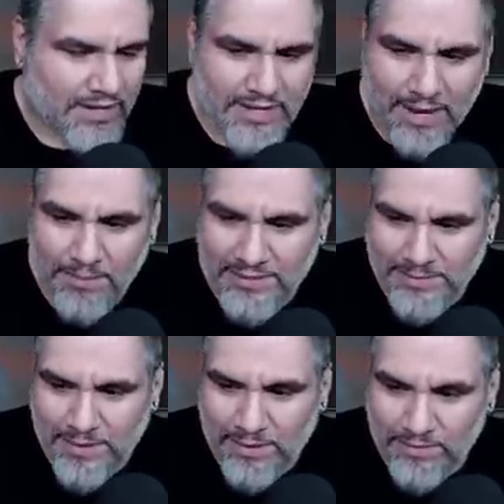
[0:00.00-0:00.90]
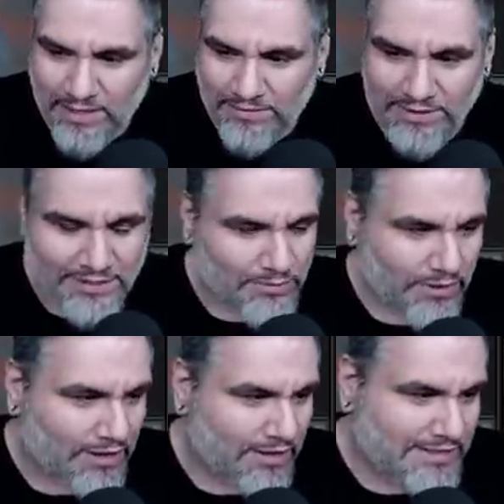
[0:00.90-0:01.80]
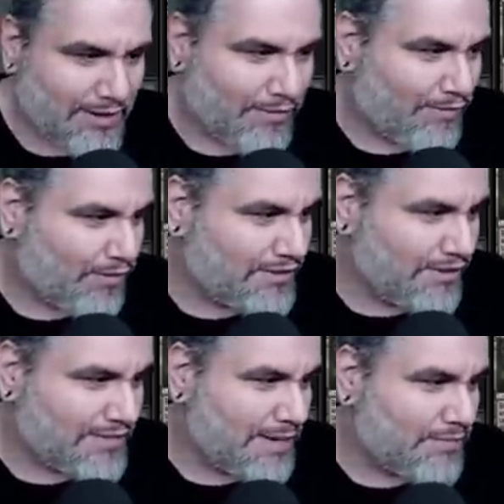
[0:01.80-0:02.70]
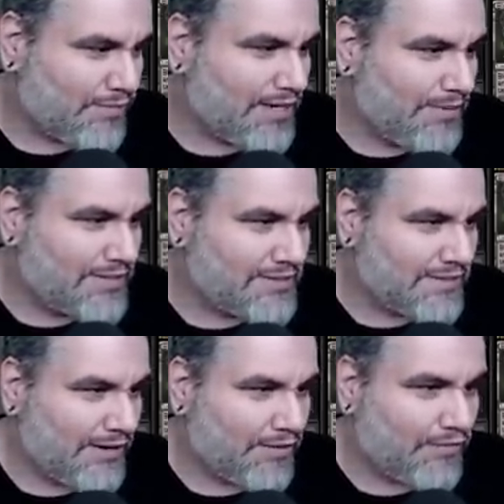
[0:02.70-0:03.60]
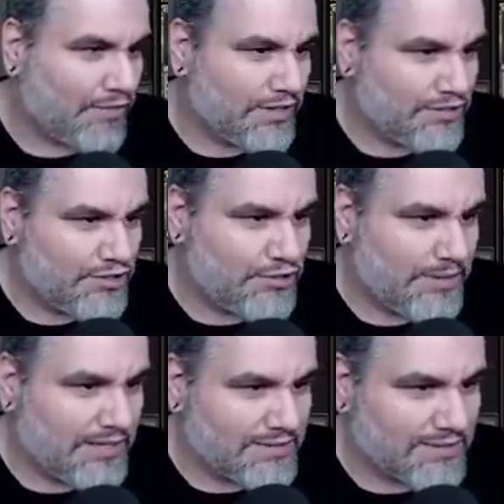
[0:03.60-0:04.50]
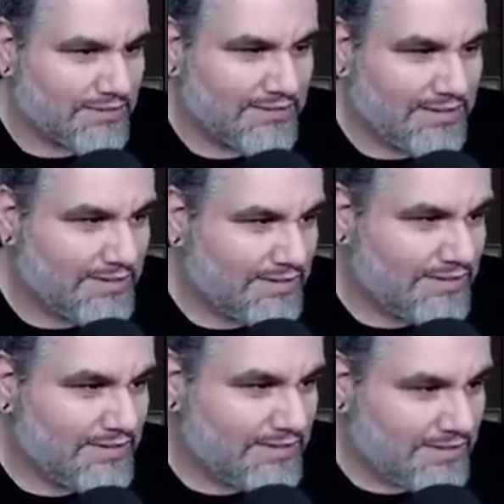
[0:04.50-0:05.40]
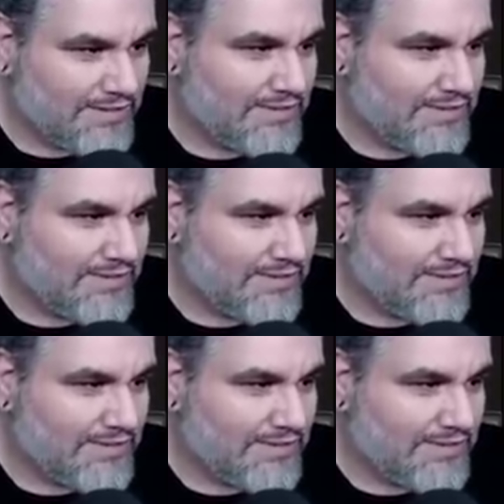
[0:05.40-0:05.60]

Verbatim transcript: Yeah, but it doesn't matter. We're done with this. It's 100. It's an hour and 40. No, it's game 3, but it's an hour and 42 minutes. So it's game 3, okay.